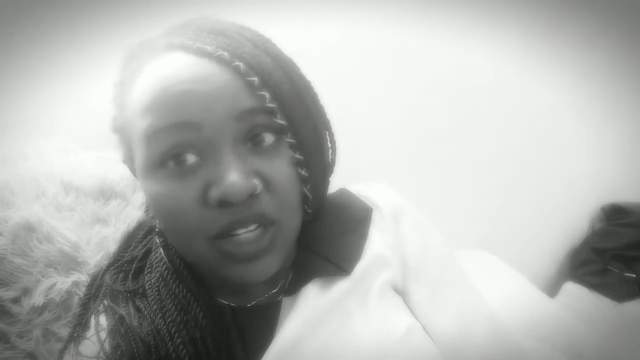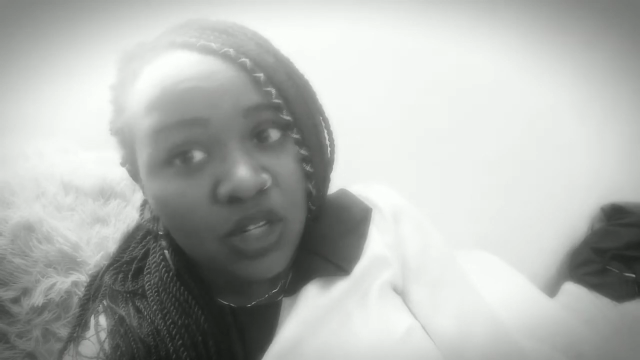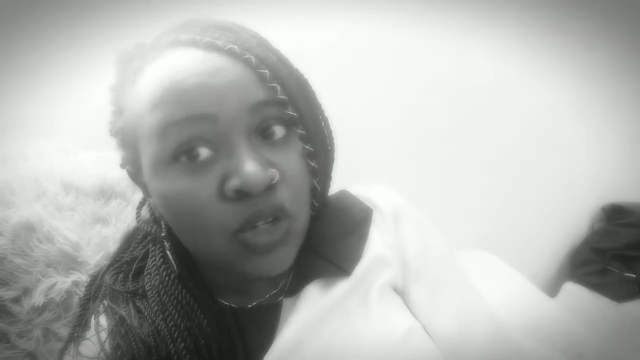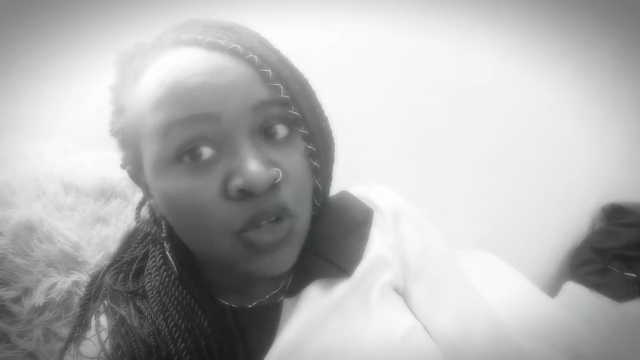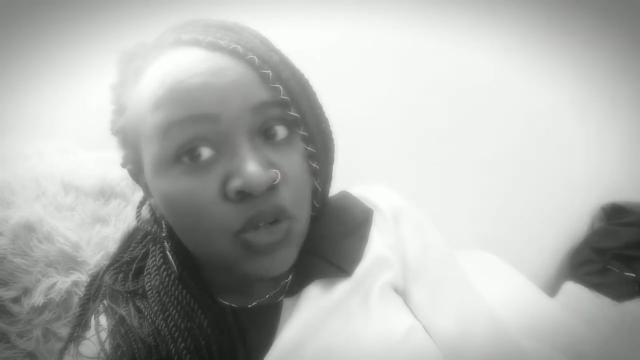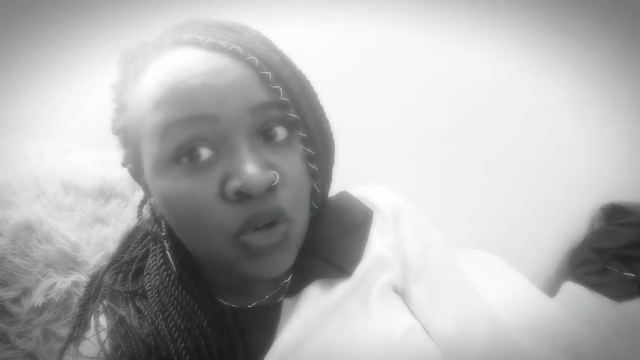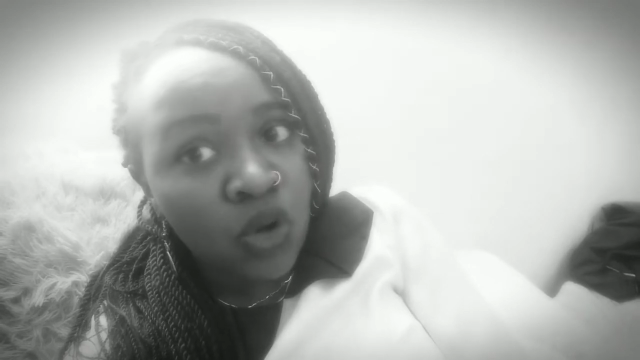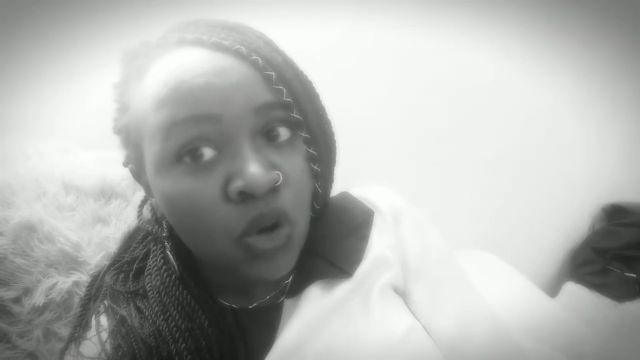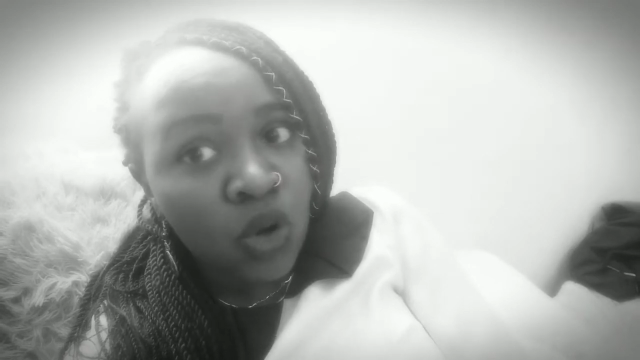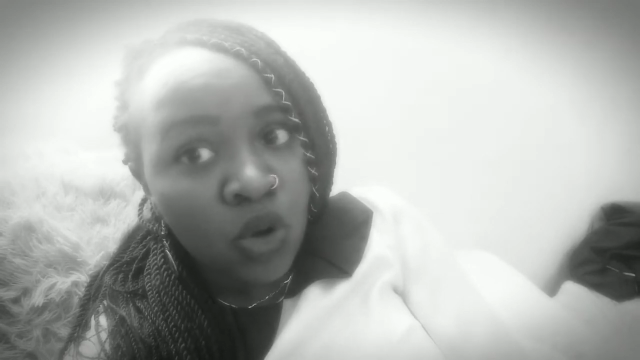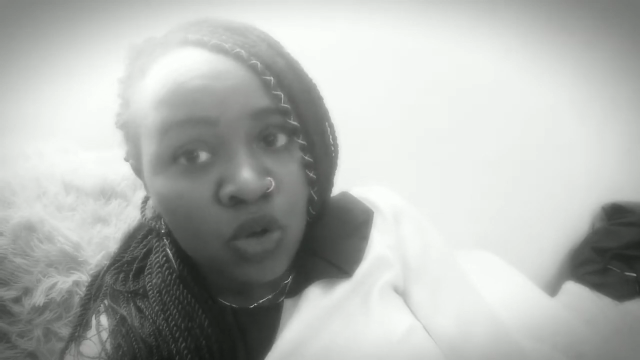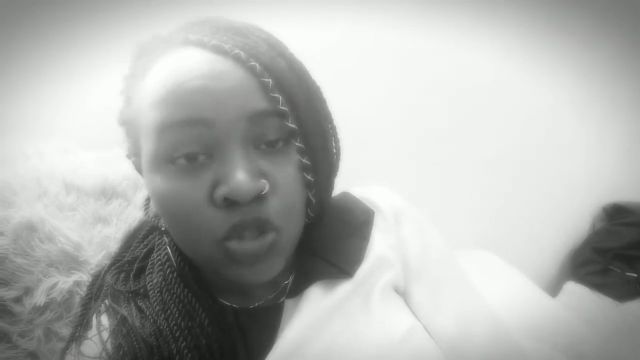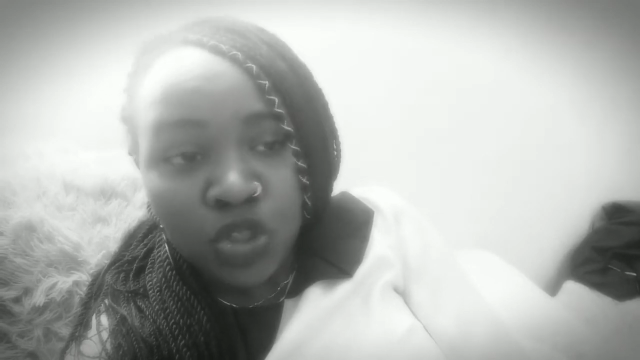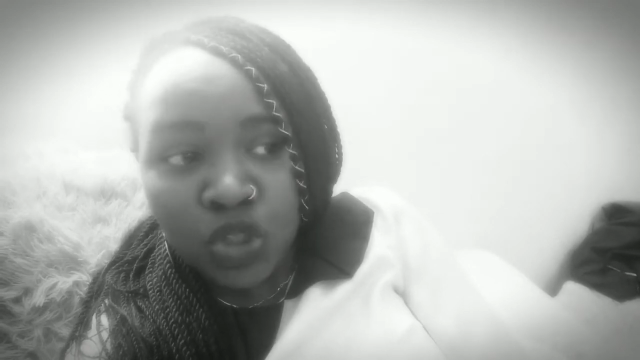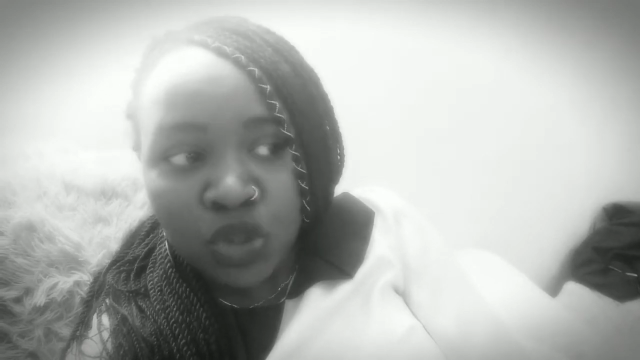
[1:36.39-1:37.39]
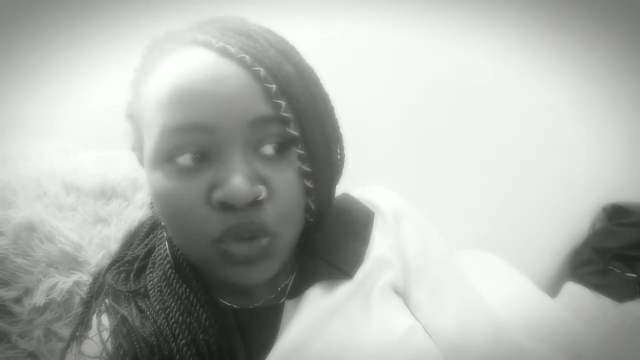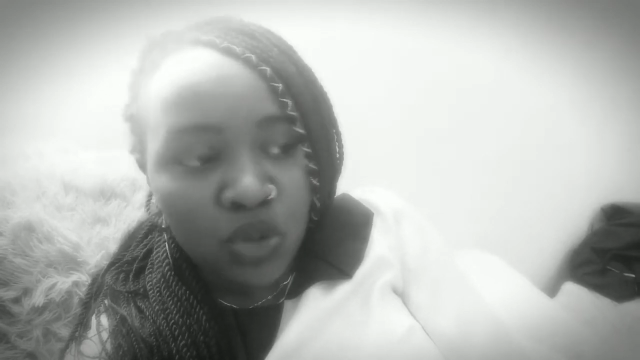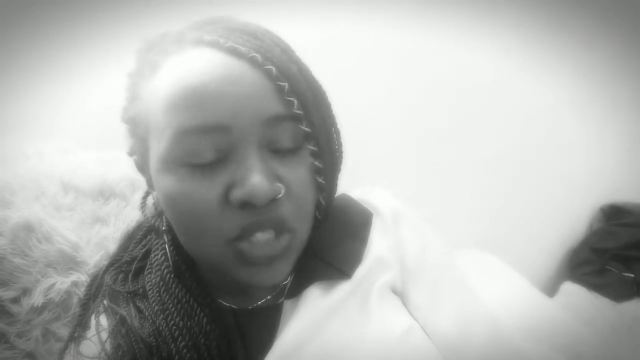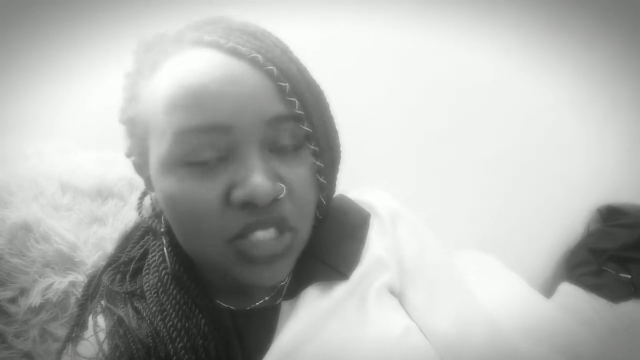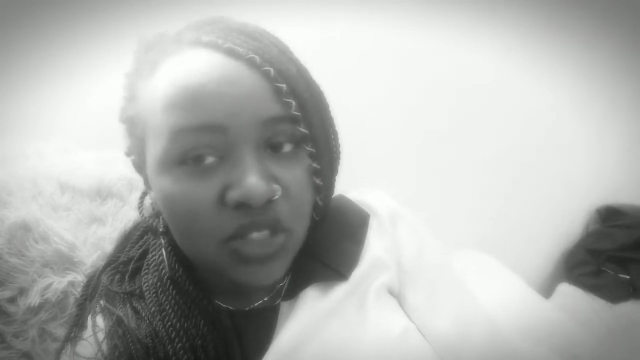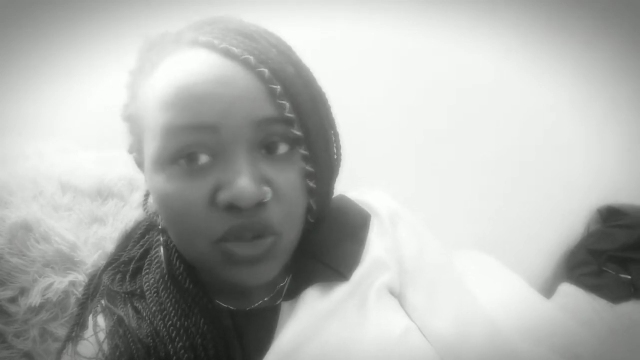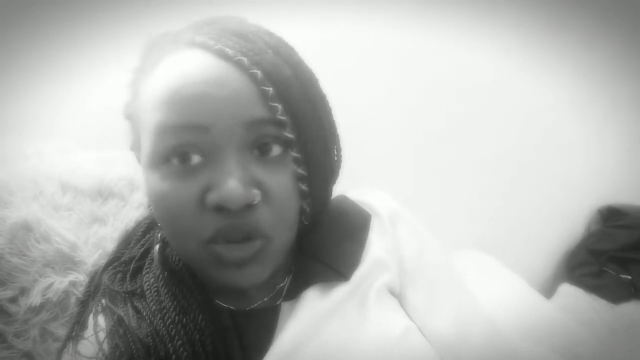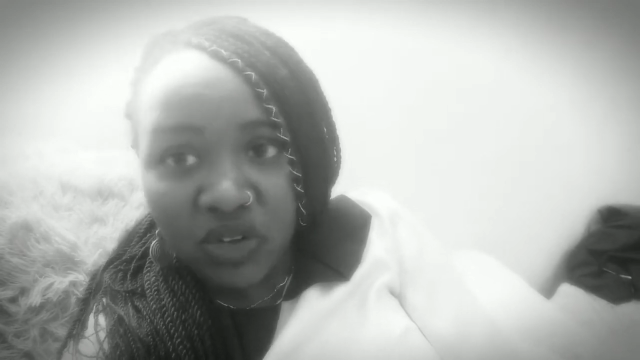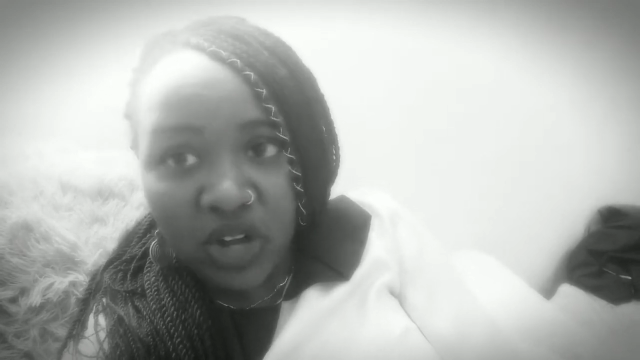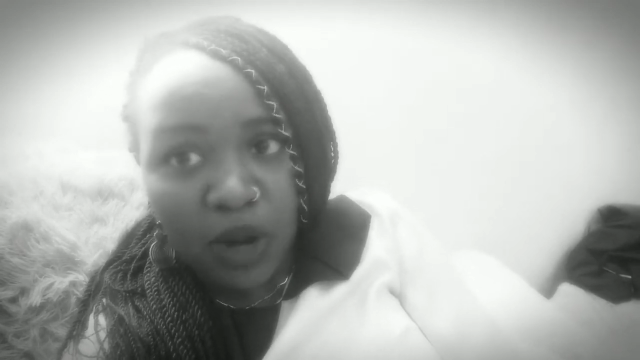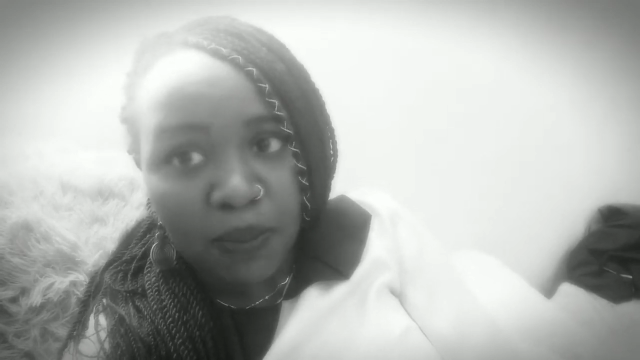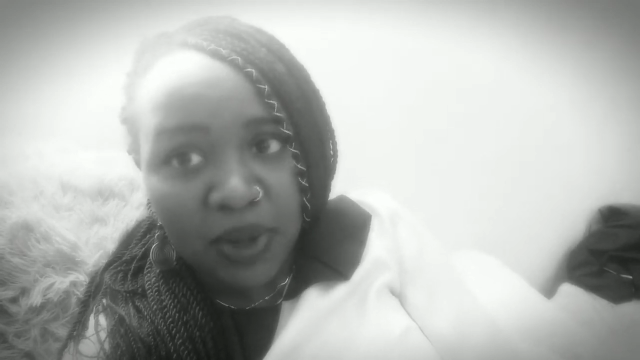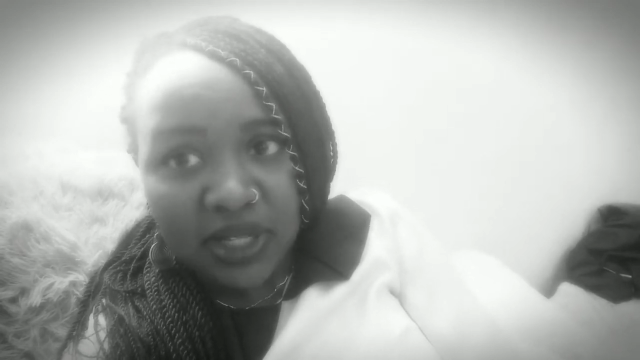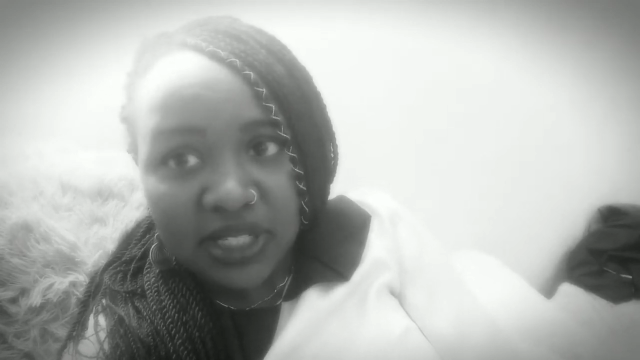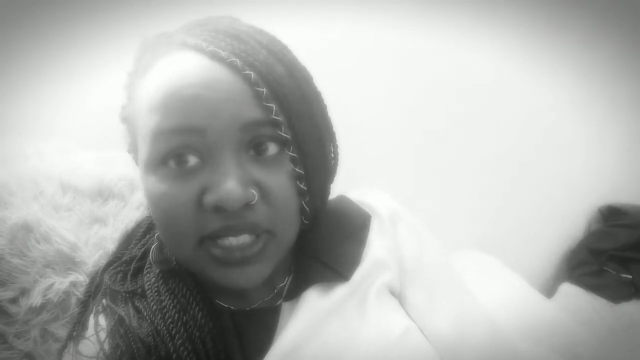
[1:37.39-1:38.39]
No shawls, no
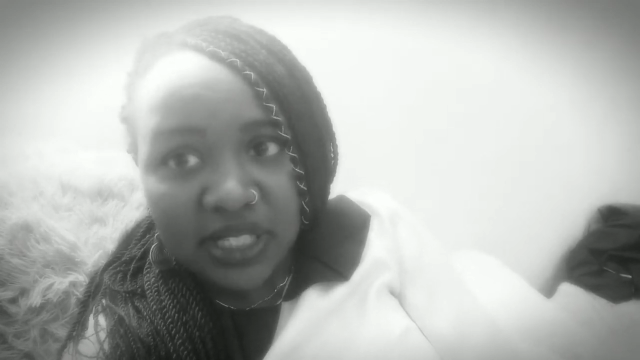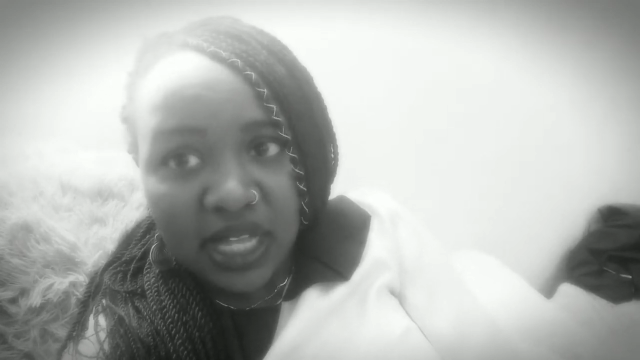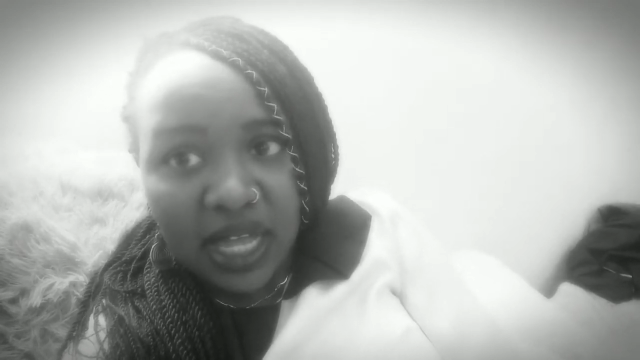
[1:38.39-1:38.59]
wrappers,